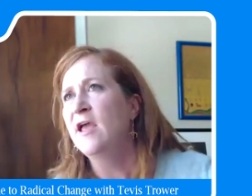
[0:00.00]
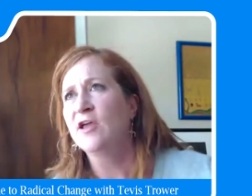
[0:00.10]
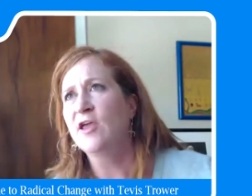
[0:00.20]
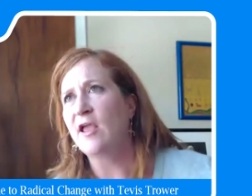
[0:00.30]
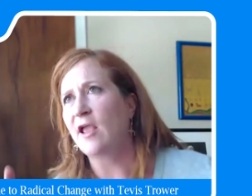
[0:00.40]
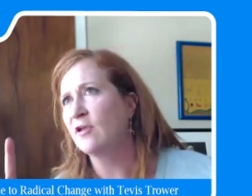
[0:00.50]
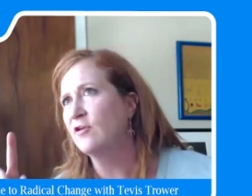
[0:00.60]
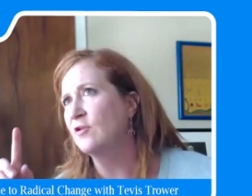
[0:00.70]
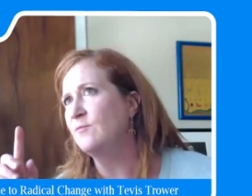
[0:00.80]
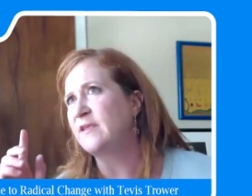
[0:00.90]
it
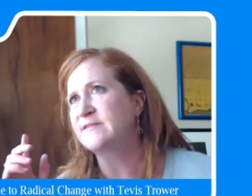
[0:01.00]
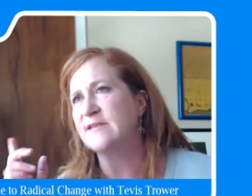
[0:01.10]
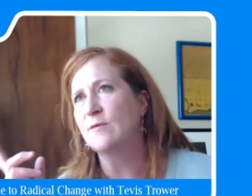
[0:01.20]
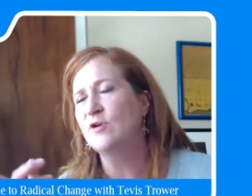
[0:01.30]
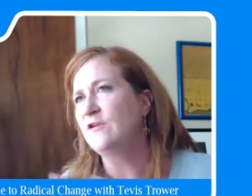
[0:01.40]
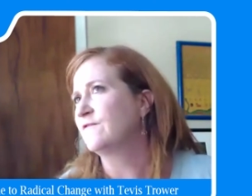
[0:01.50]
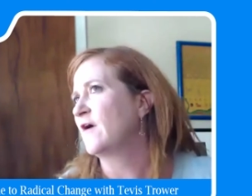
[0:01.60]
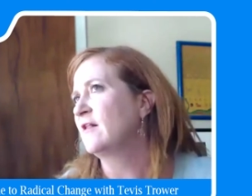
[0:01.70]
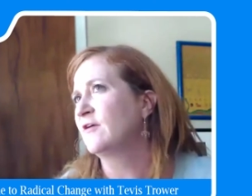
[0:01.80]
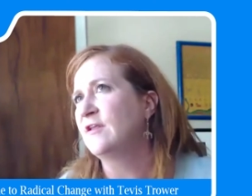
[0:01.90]
could be someone you
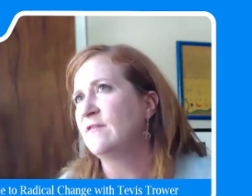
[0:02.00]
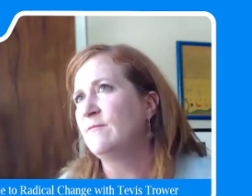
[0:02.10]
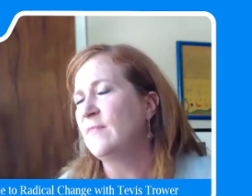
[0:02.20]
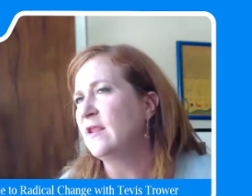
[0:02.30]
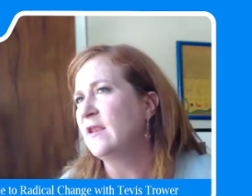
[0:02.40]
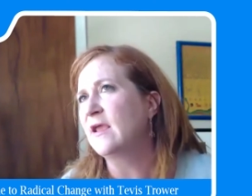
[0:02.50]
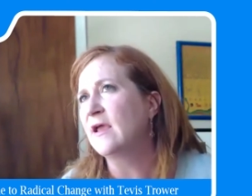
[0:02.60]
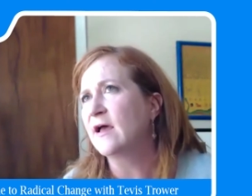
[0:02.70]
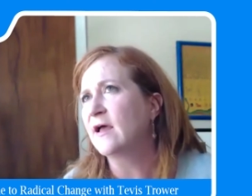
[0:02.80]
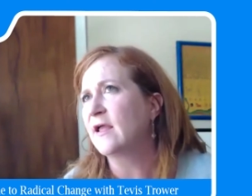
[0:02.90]
followed in the media,
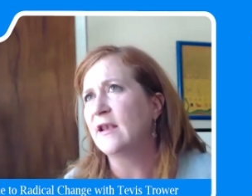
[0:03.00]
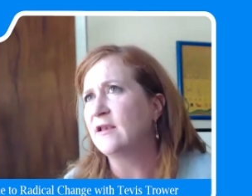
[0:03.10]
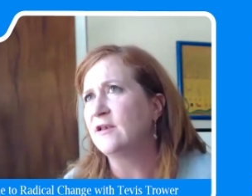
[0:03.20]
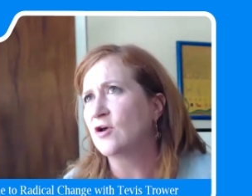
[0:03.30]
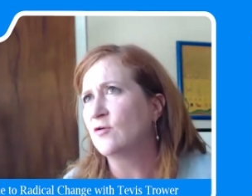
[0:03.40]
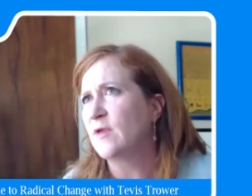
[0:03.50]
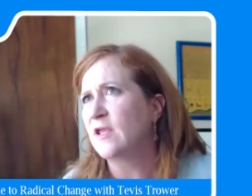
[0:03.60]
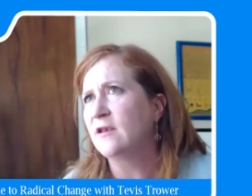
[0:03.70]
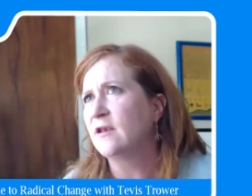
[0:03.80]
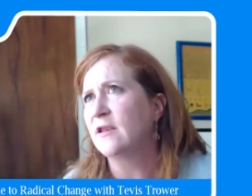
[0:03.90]
and I don't
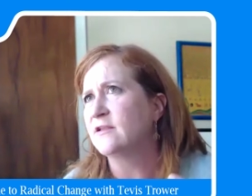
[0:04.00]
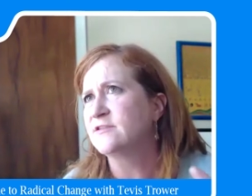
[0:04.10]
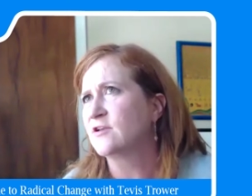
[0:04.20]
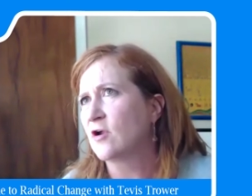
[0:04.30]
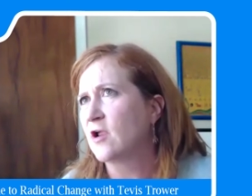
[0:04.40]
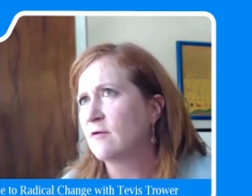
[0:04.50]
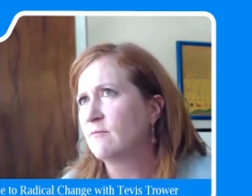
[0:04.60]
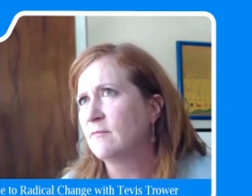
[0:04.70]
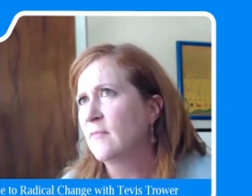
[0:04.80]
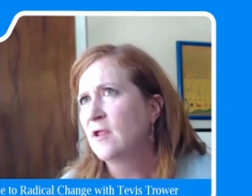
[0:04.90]
mean Instagram